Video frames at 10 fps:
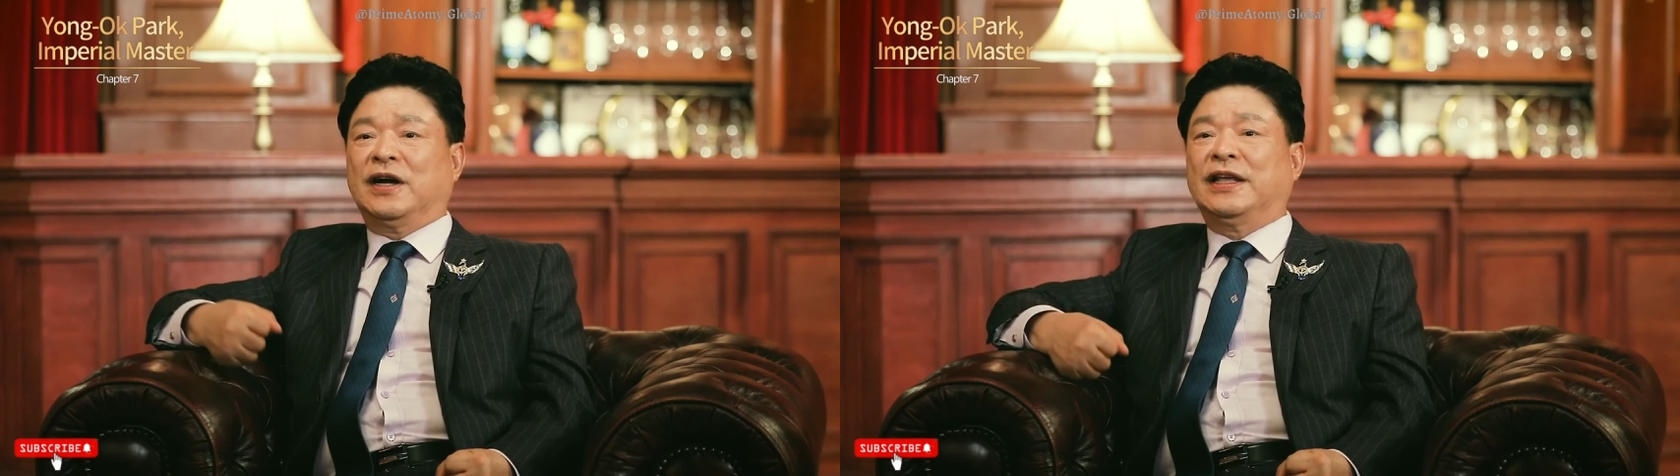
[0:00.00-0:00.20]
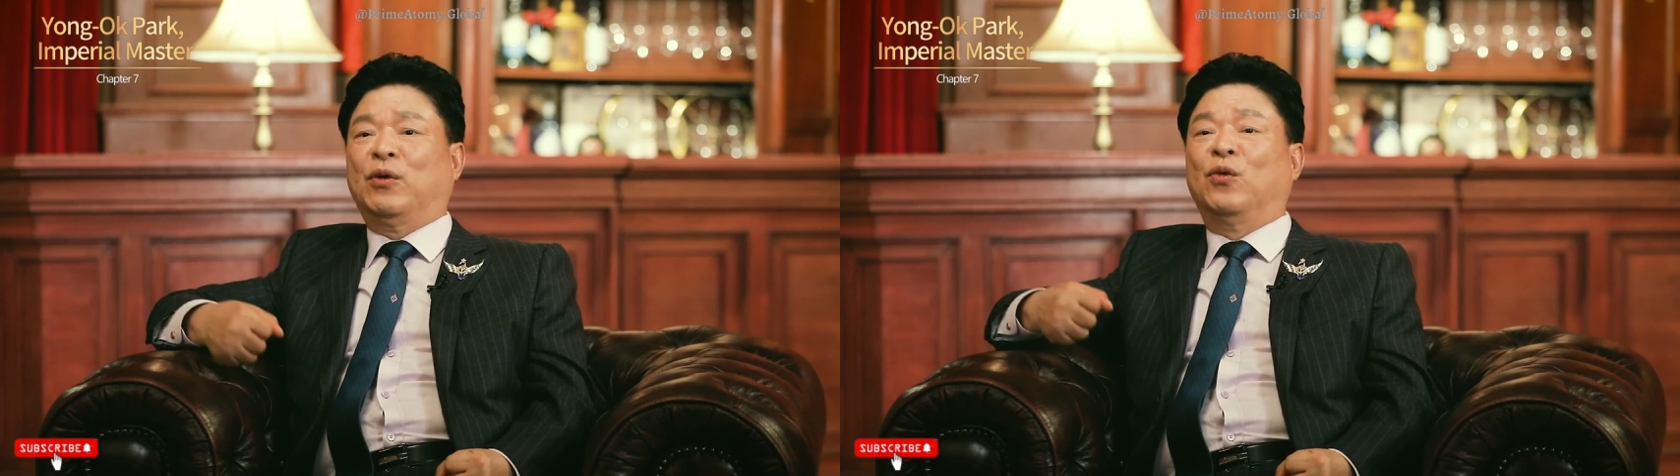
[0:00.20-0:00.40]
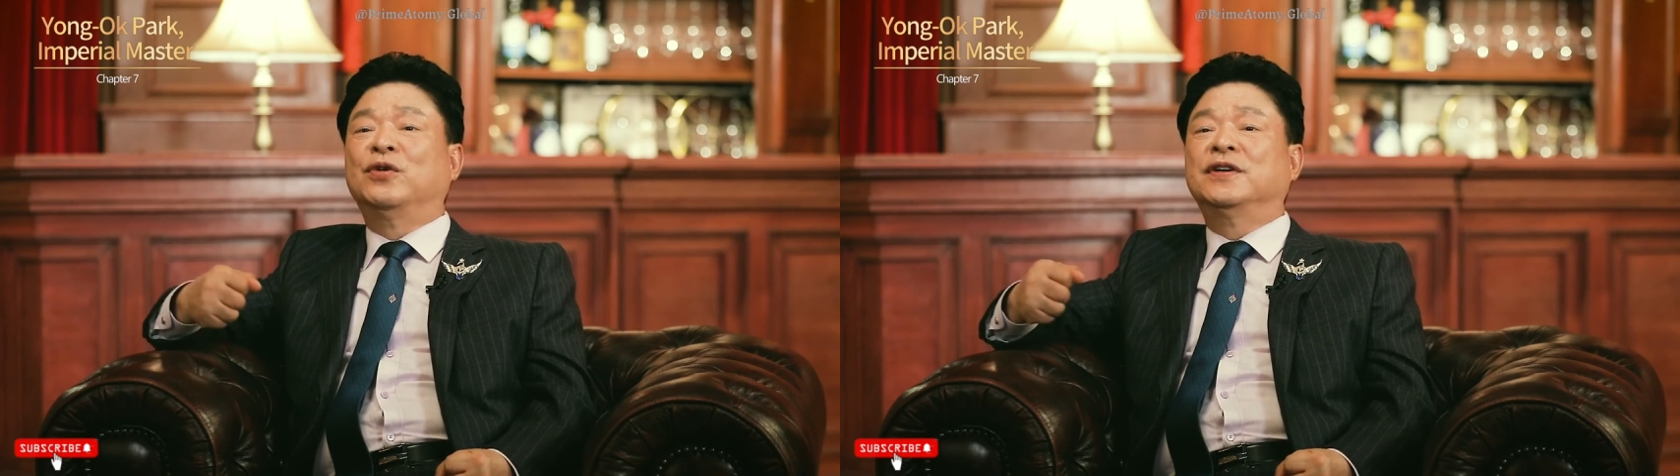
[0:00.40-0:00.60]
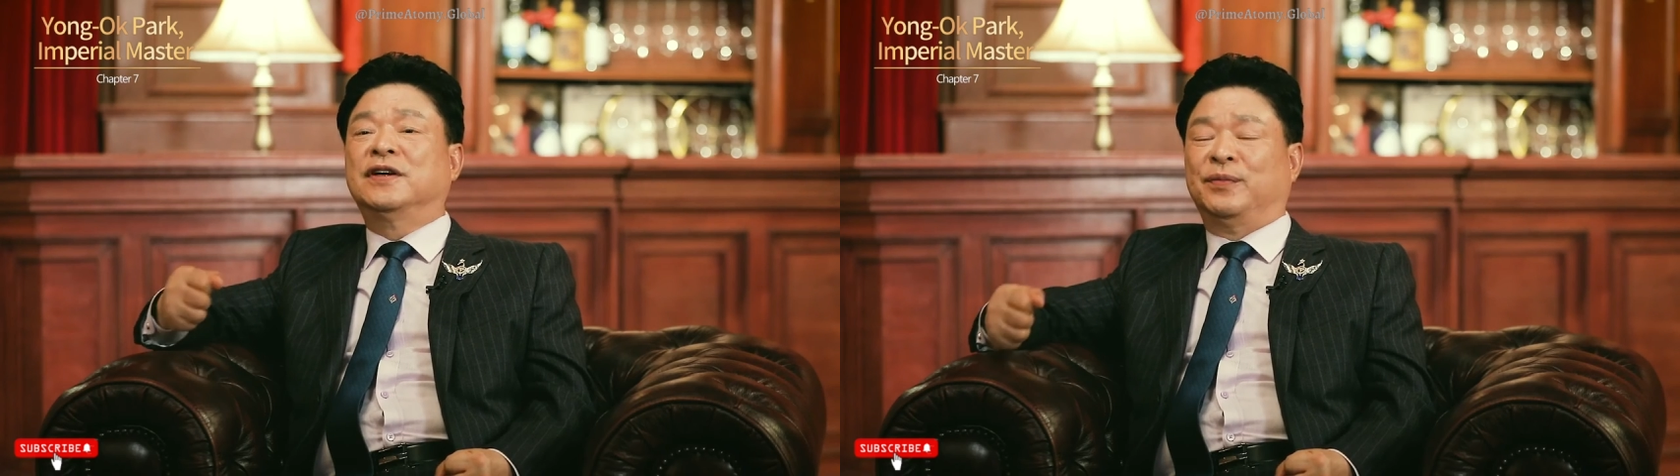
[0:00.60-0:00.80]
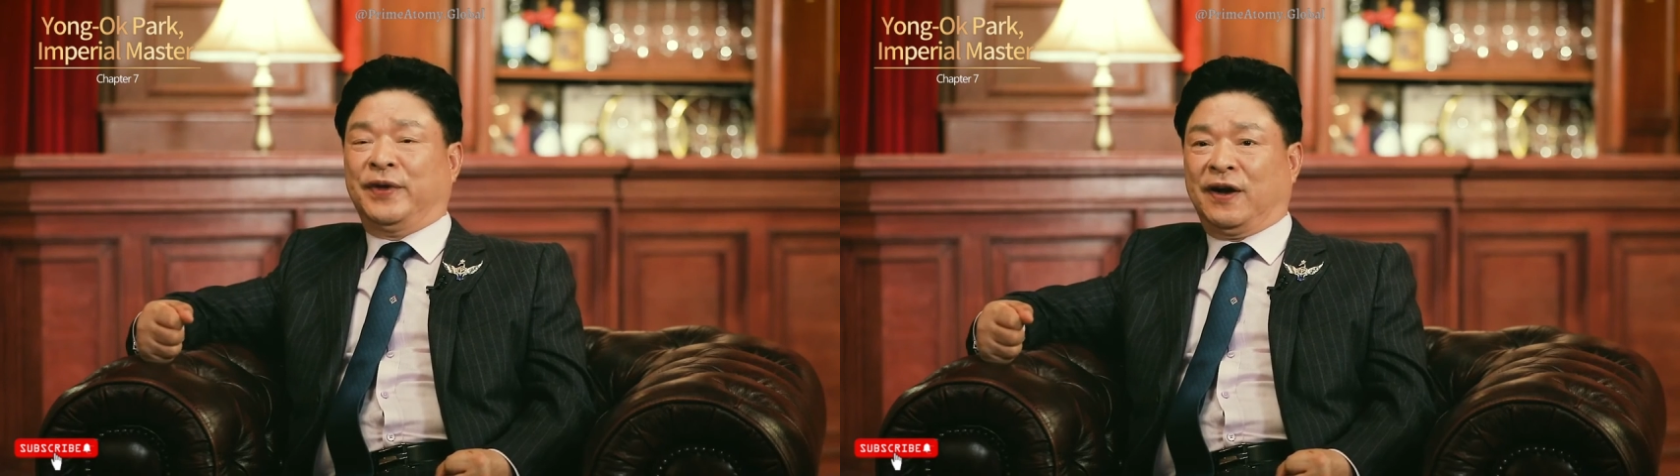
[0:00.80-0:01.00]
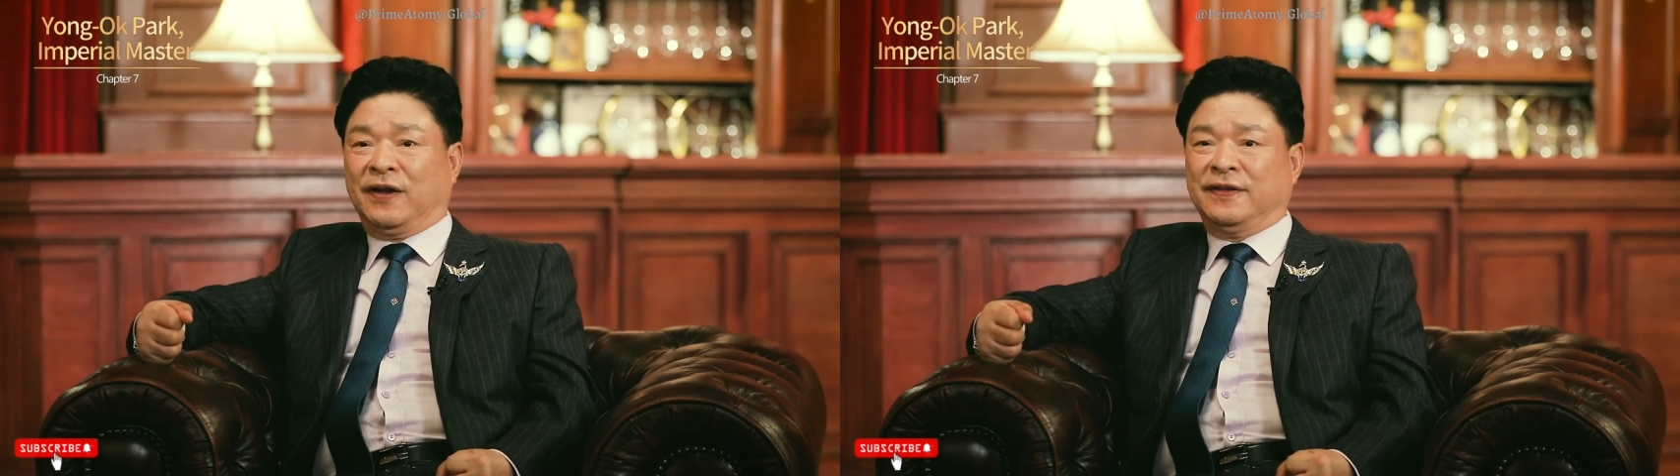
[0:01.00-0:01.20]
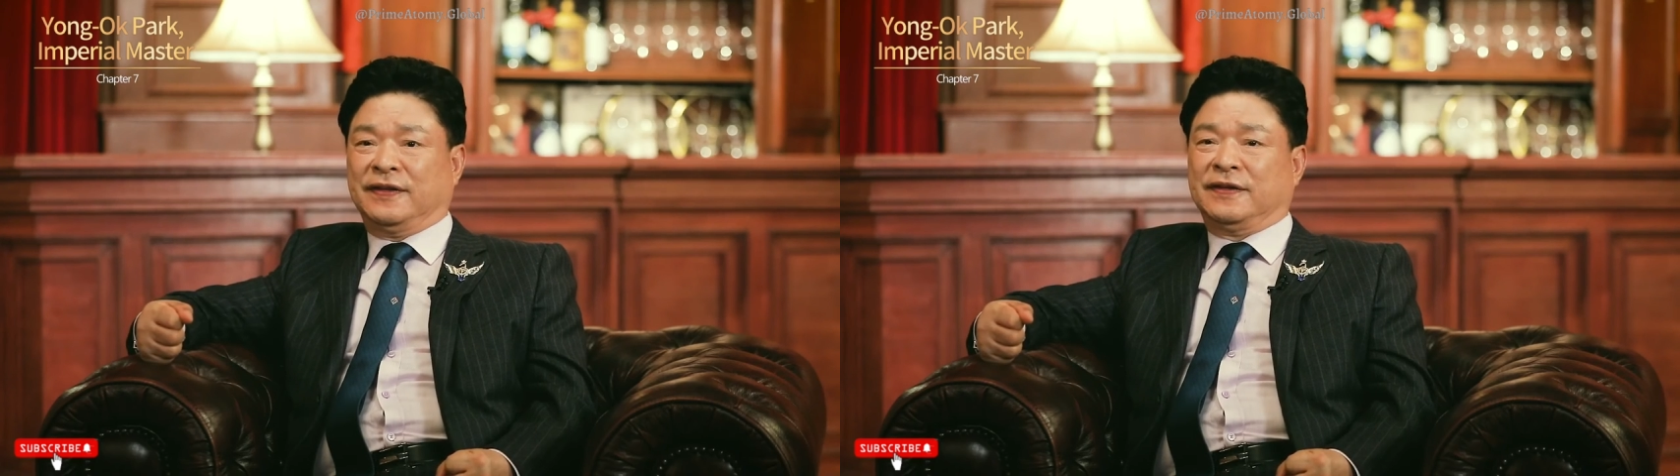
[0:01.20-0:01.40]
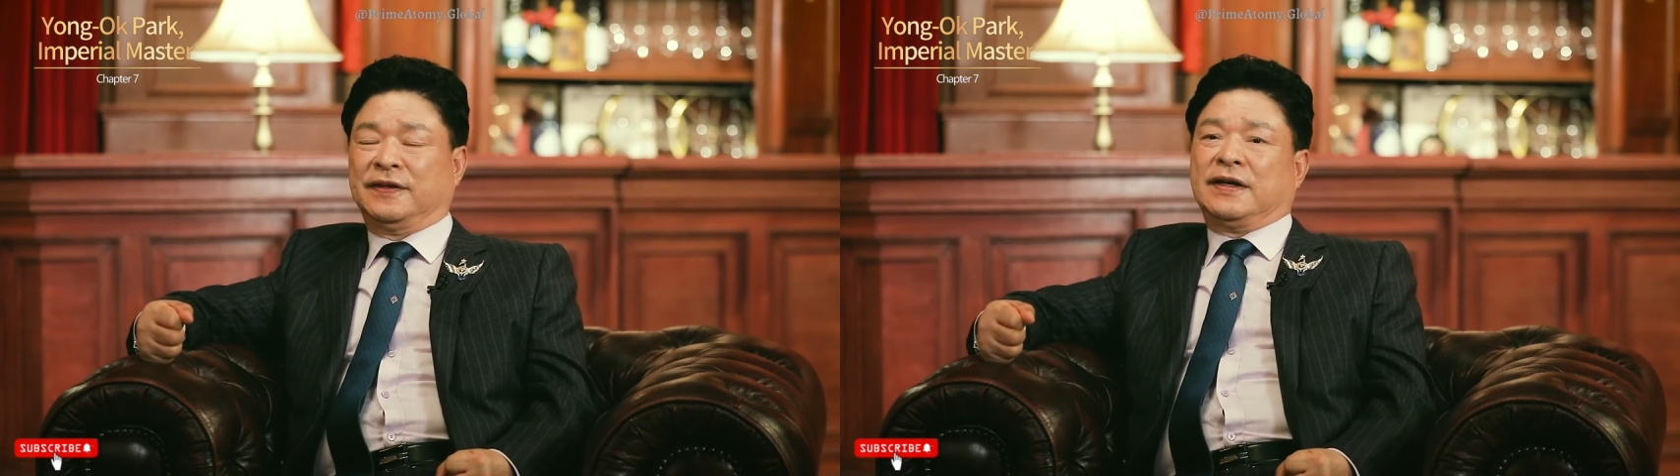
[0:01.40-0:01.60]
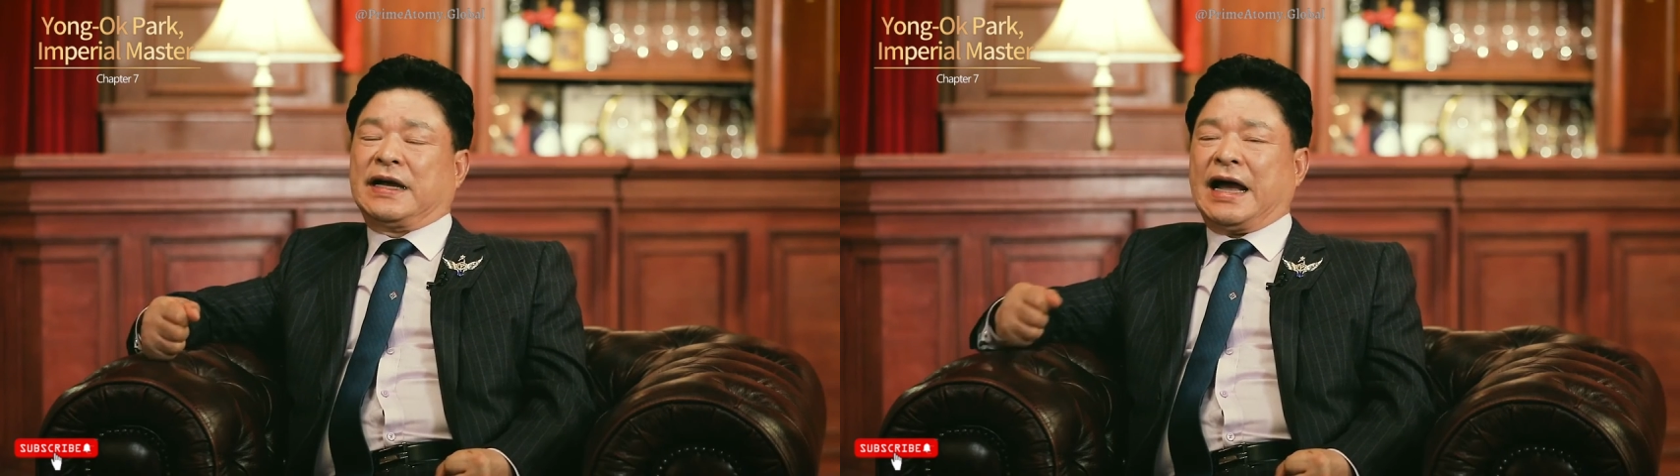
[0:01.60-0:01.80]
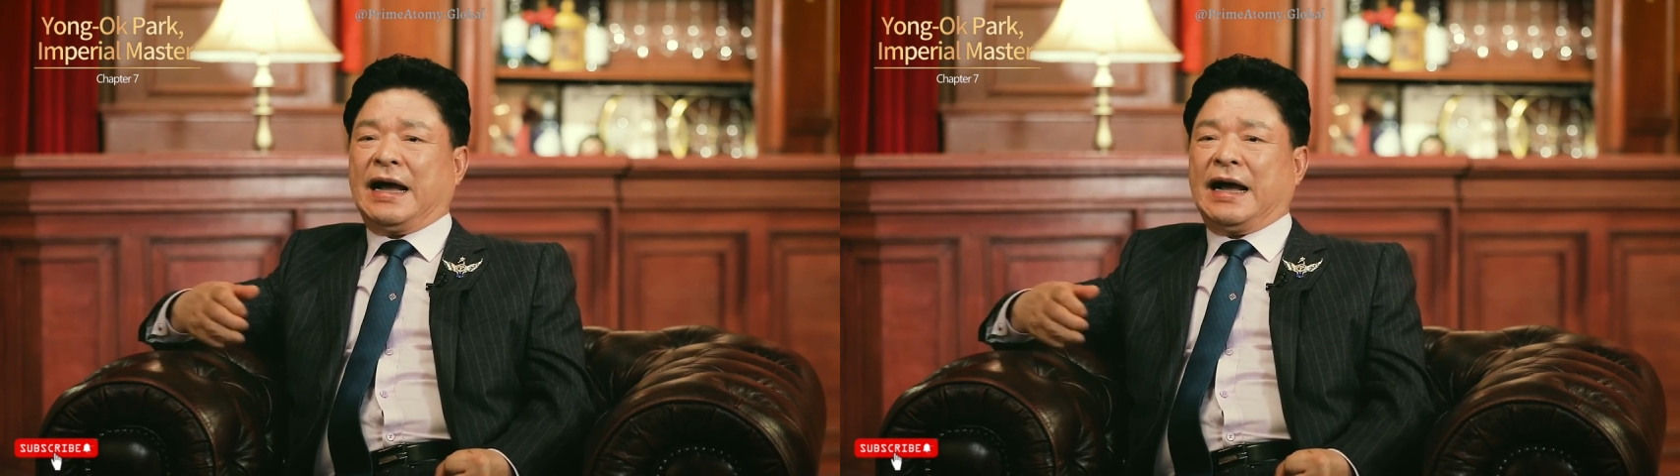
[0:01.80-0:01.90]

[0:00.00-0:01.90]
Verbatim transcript: made a decision, you have to go